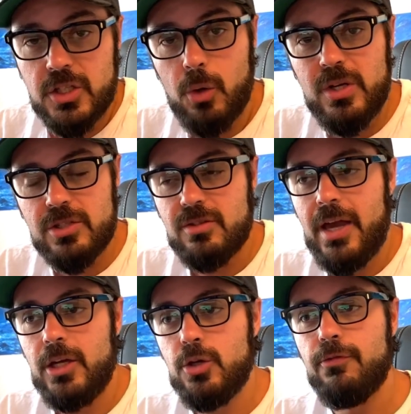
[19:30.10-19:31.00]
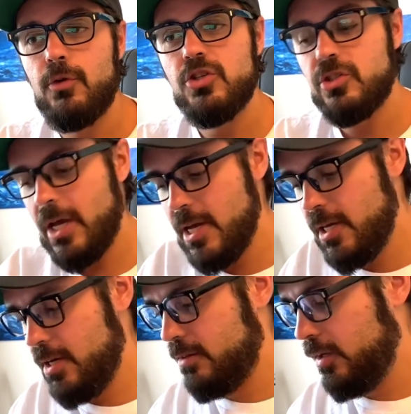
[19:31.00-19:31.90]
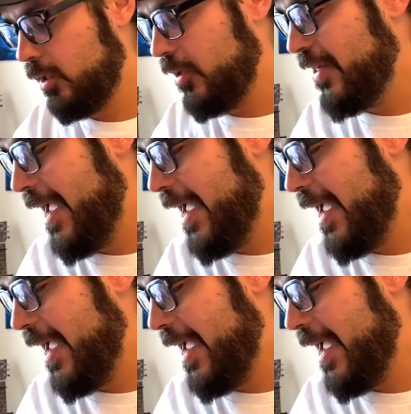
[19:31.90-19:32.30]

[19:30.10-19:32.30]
As always, thank you for staying until